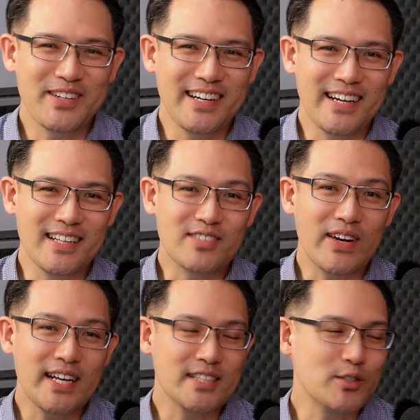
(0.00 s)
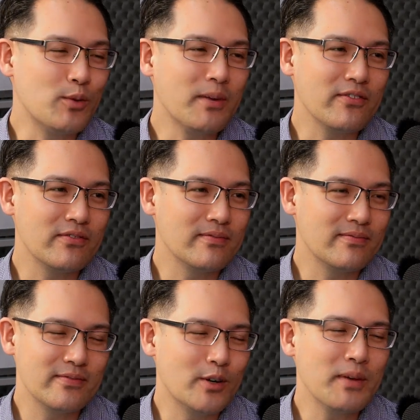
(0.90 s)
it's funny because all
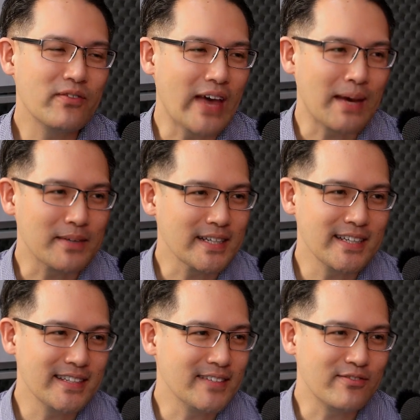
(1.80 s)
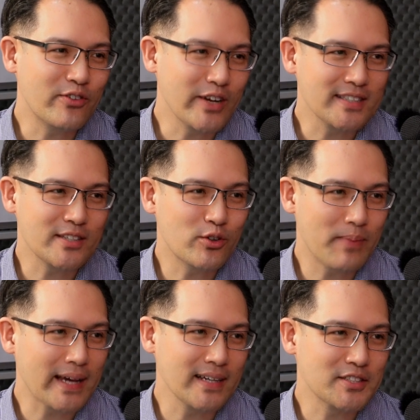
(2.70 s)
my family and friends, they're all
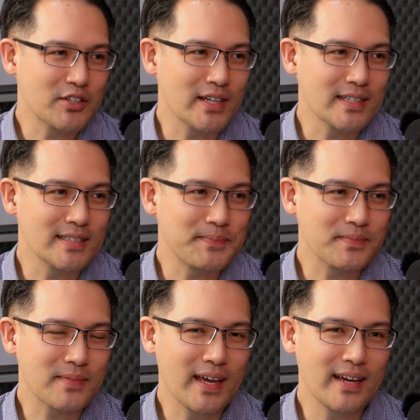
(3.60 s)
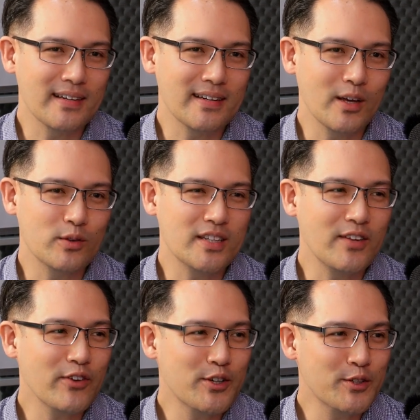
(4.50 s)
back in Australia, and it was a
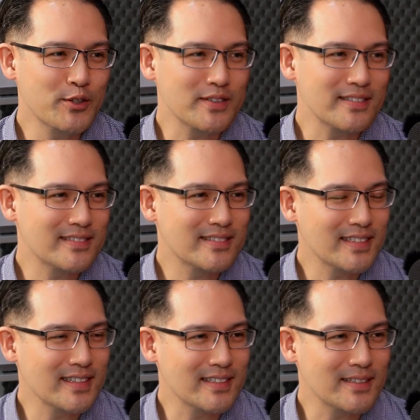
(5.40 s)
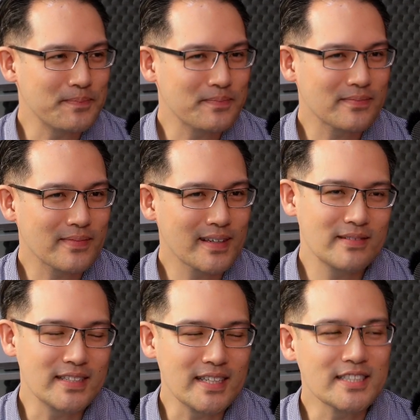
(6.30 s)
difficult
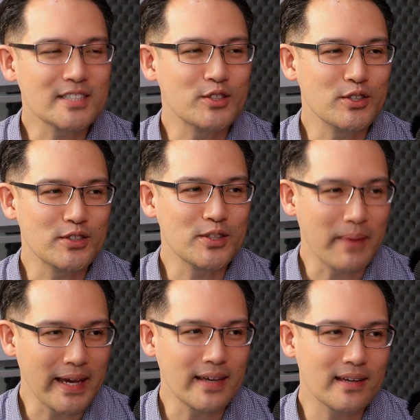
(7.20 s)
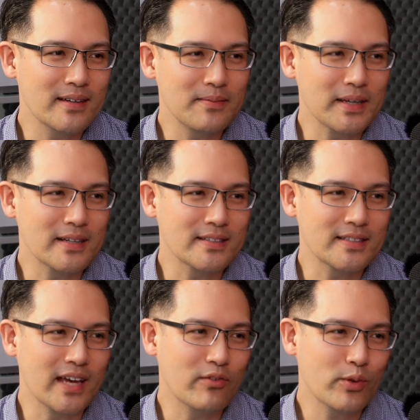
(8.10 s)
decision to make because
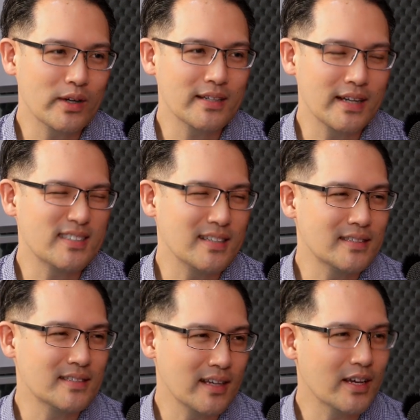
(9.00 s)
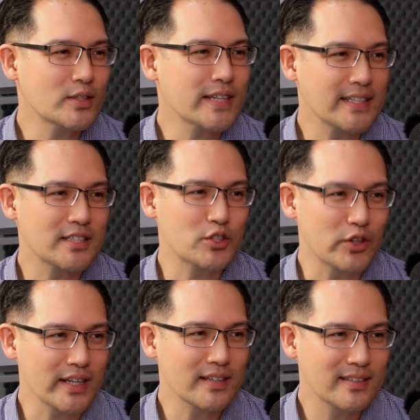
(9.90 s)
everyone it goes against the
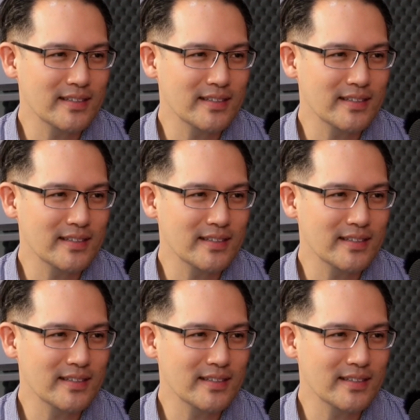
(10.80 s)
trend.